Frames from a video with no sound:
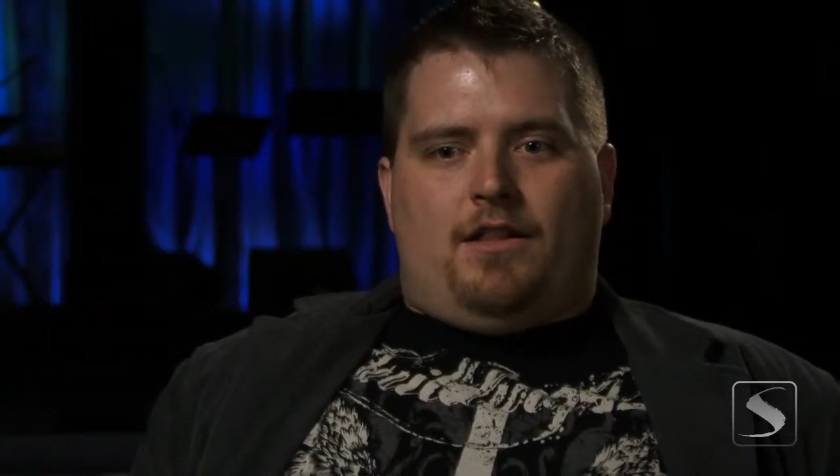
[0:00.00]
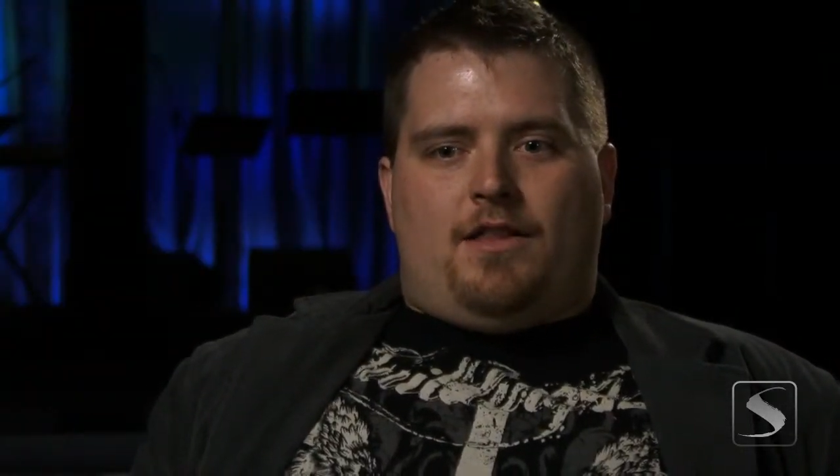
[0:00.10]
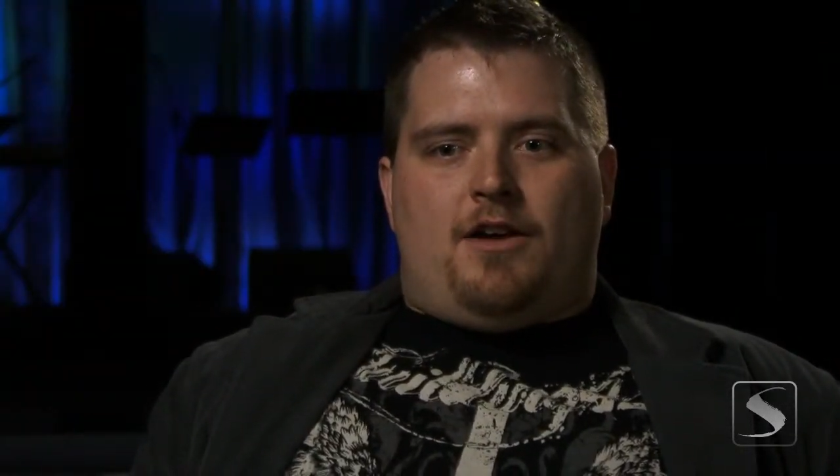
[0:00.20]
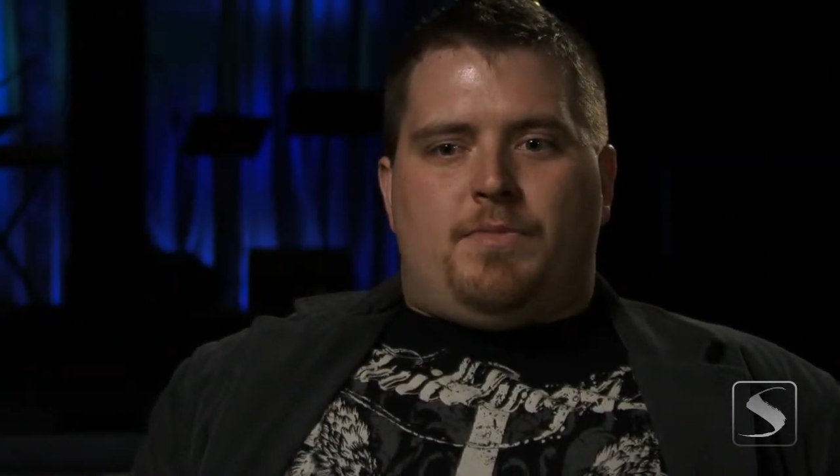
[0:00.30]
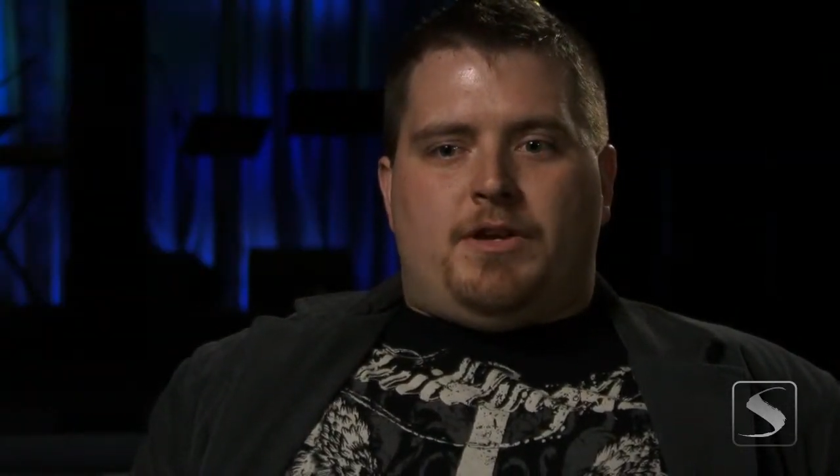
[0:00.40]

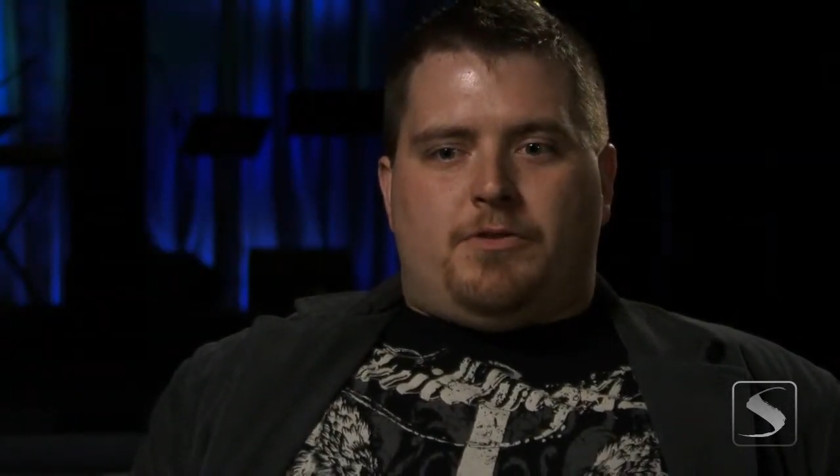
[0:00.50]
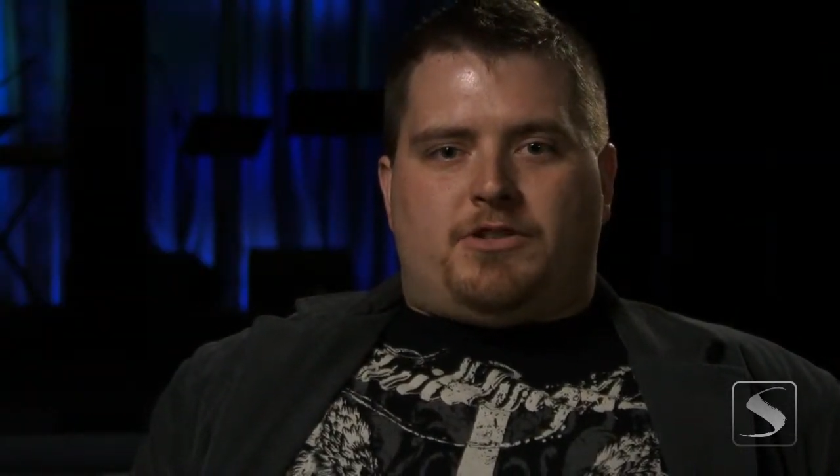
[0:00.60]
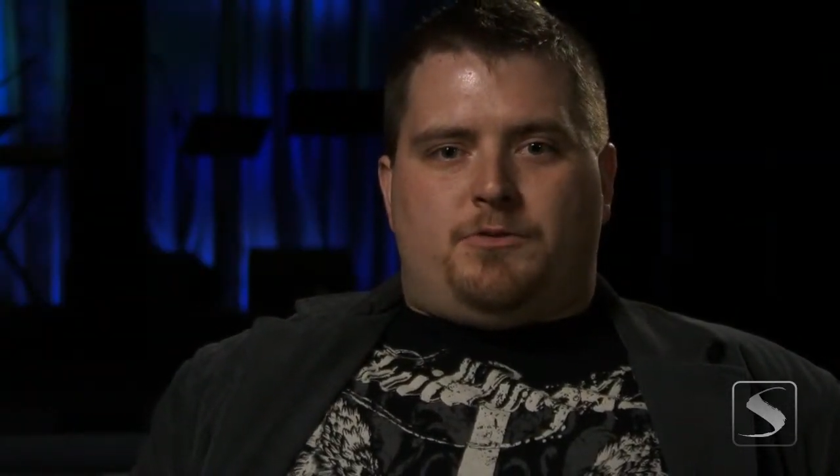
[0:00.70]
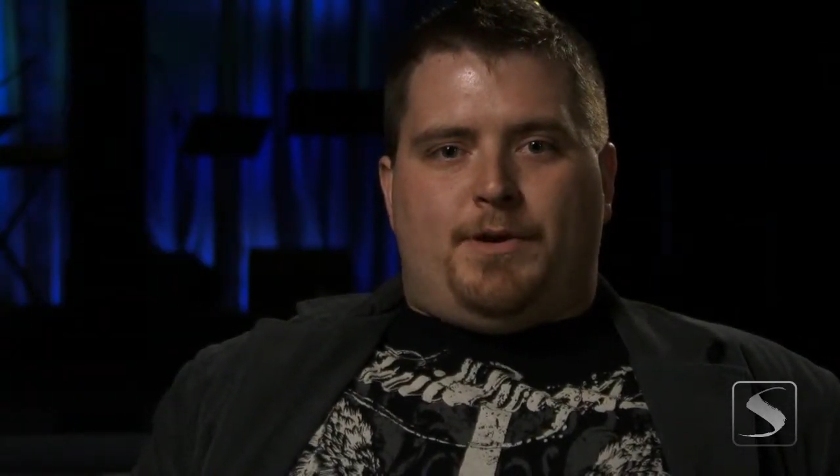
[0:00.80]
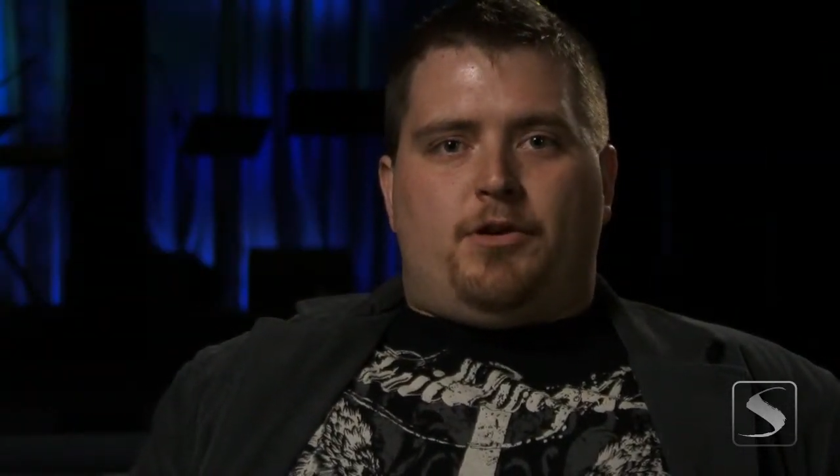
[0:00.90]
allowed me to
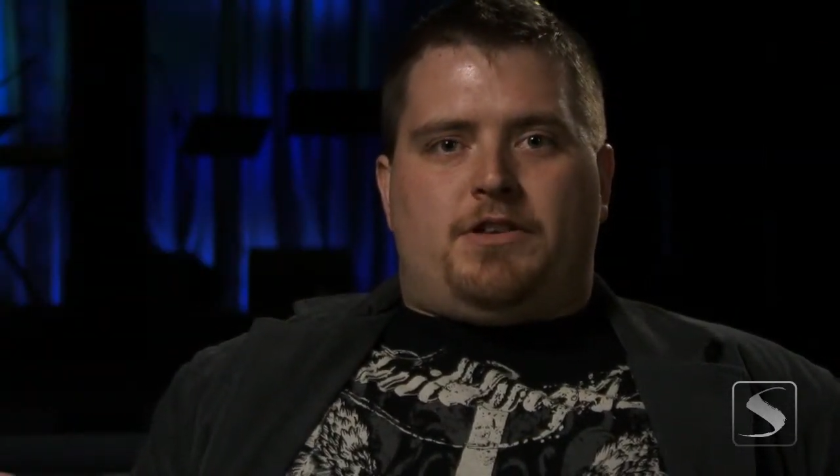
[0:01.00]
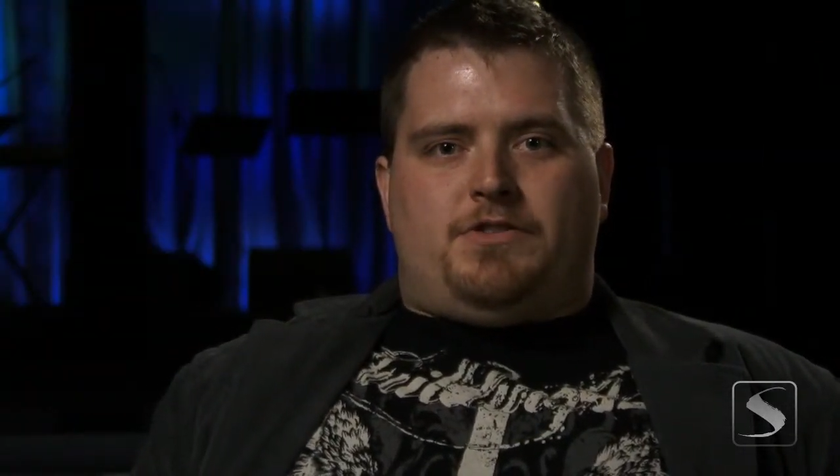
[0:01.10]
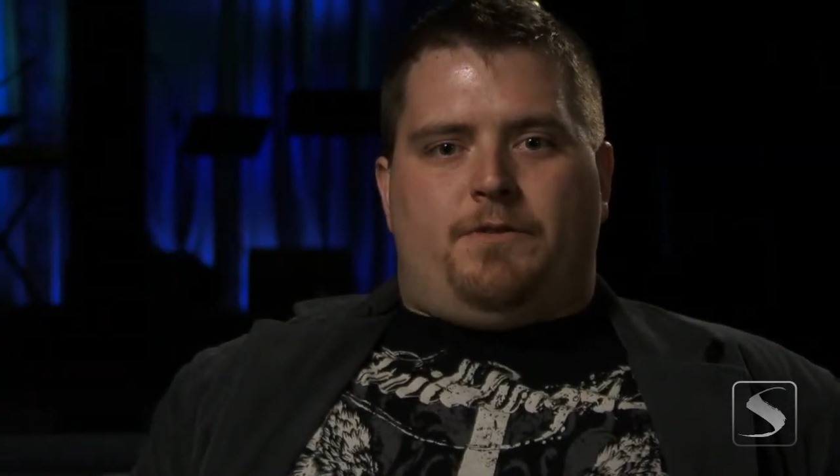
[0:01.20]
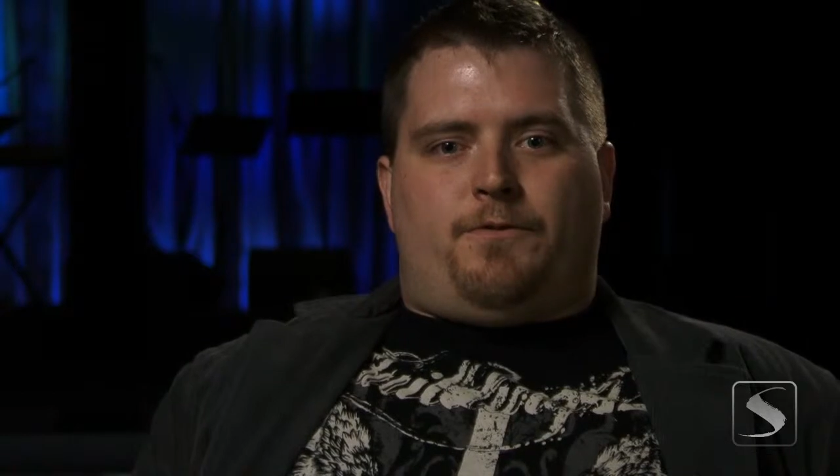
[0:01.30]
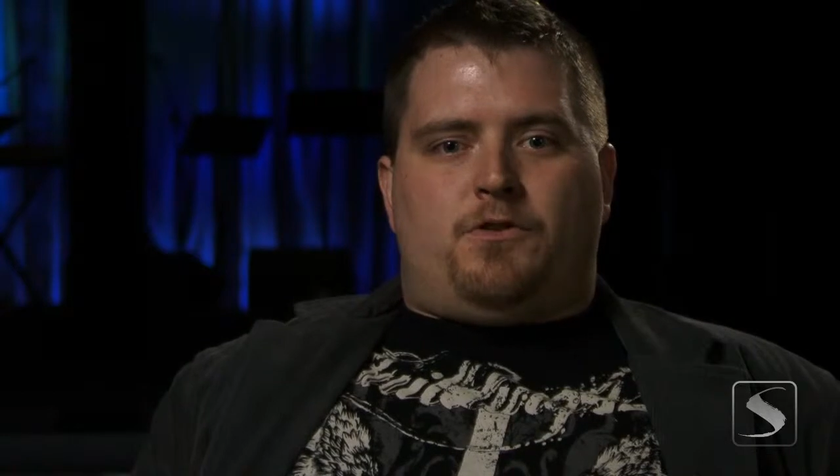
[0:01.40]

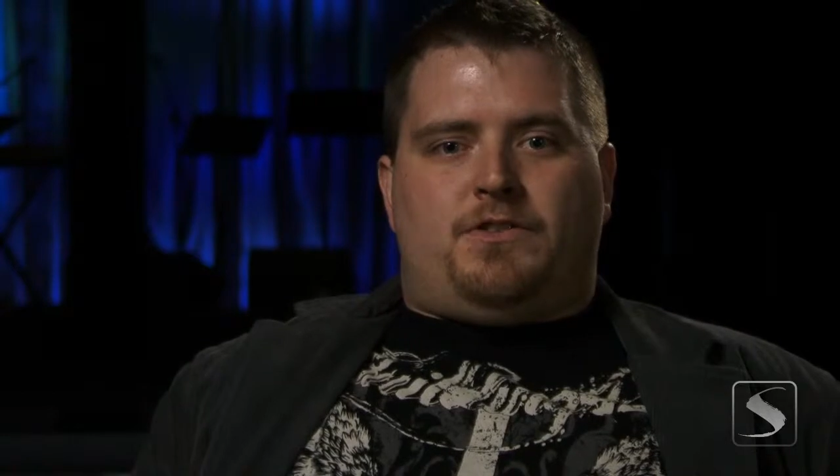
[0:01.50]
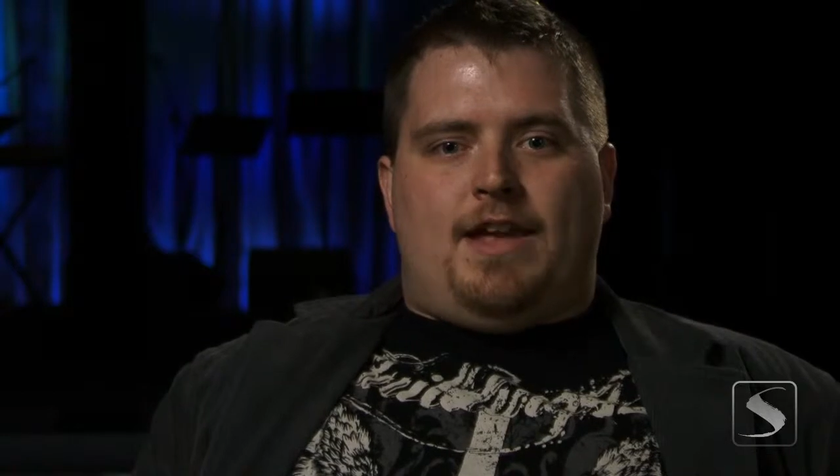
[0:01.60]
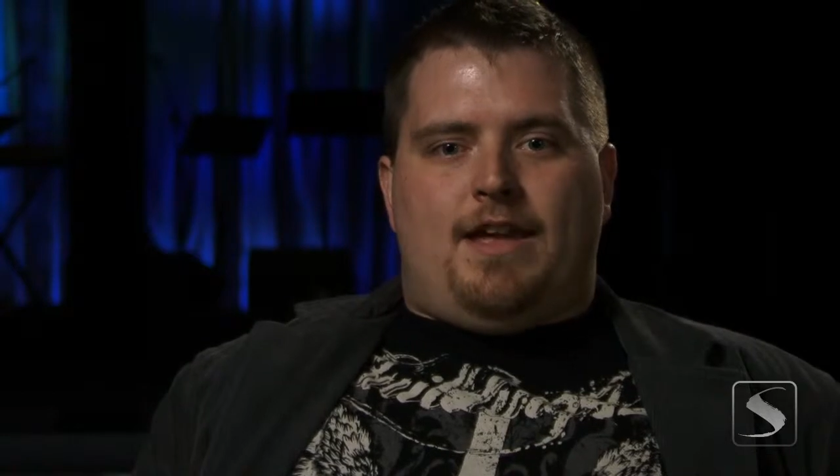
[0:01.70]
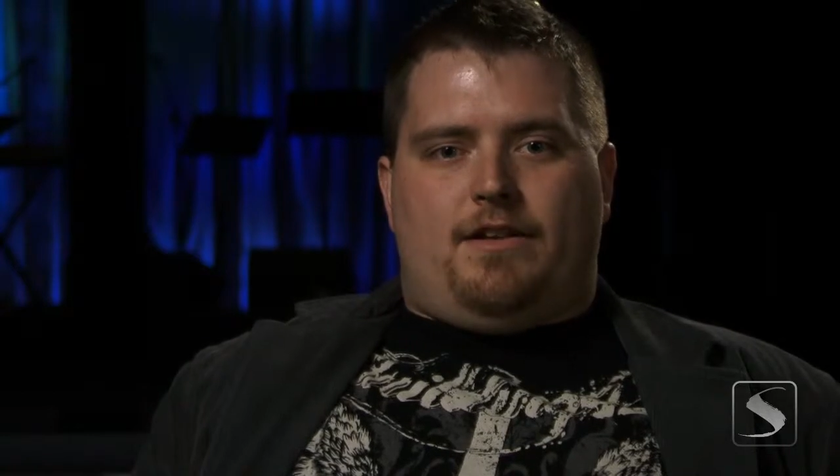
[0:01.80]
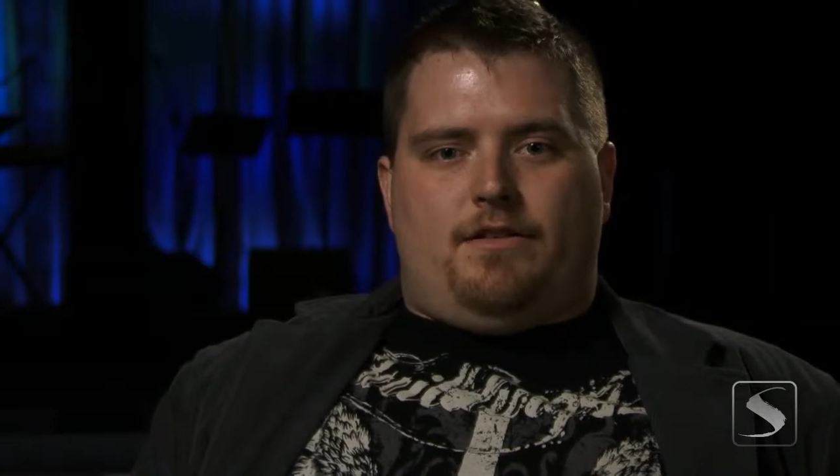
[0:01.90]
experience it
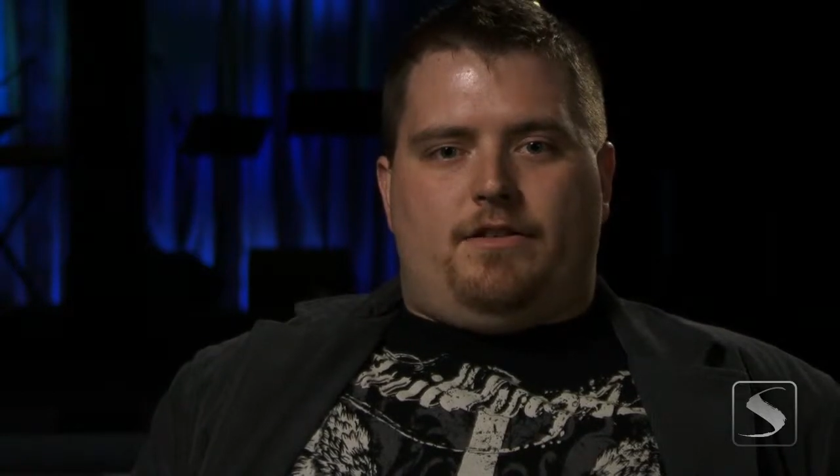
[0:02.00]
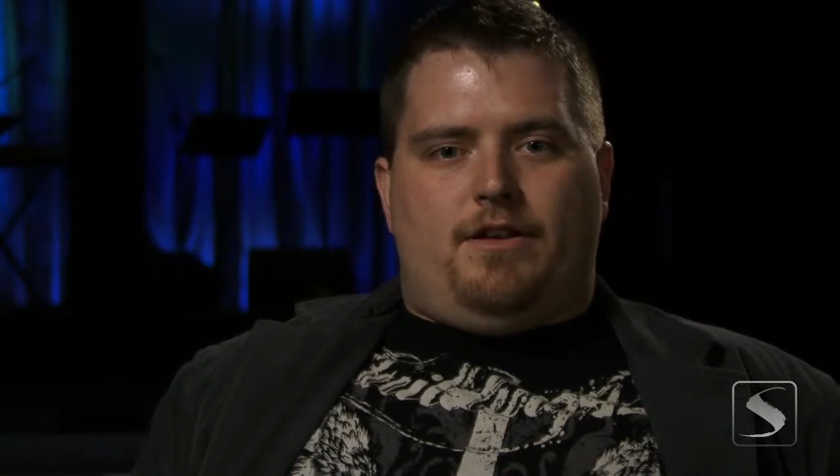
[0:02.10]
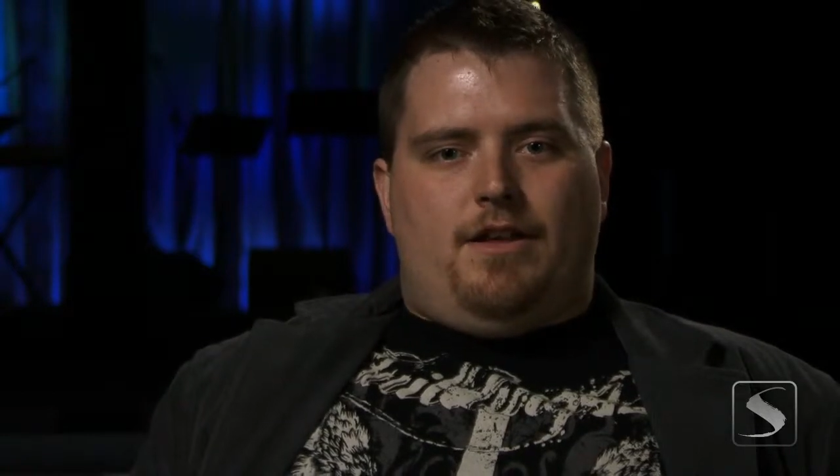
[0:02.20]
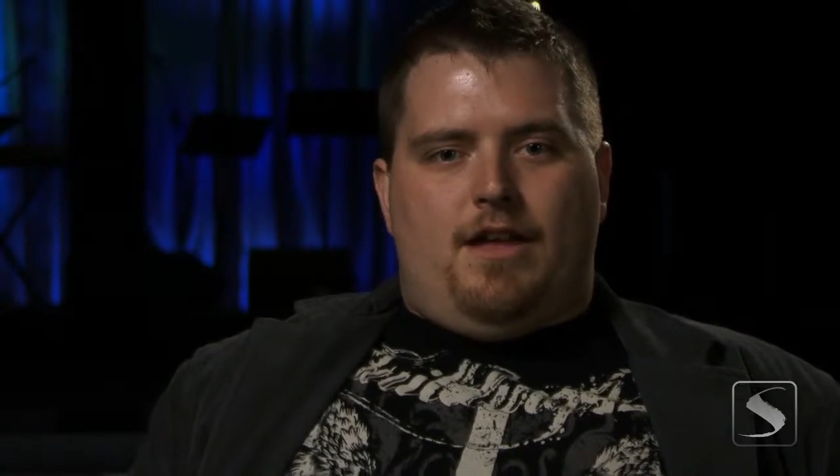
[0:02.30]
firsthand.